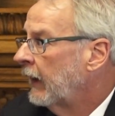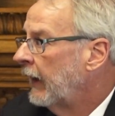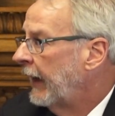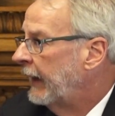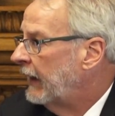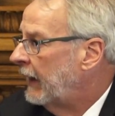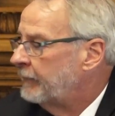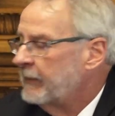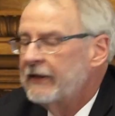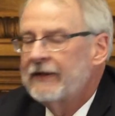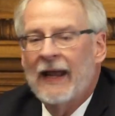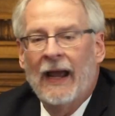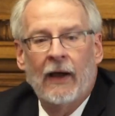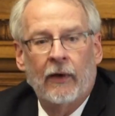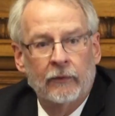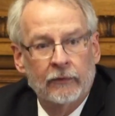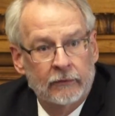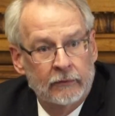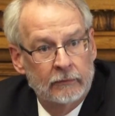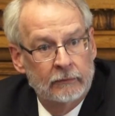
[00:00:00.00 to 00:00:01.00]
and let me
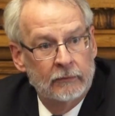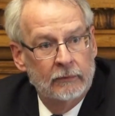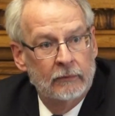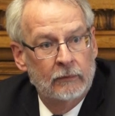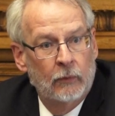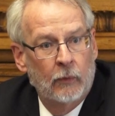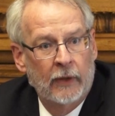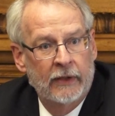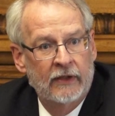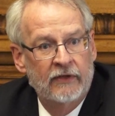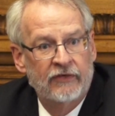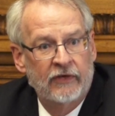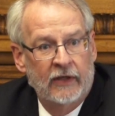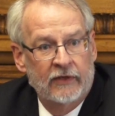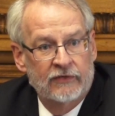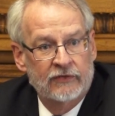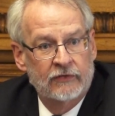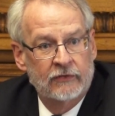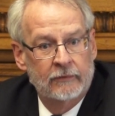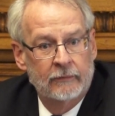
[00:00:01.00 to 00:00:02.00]
doubt what
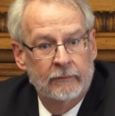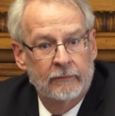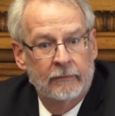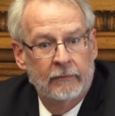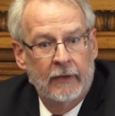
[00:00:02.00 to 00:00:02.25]
exists.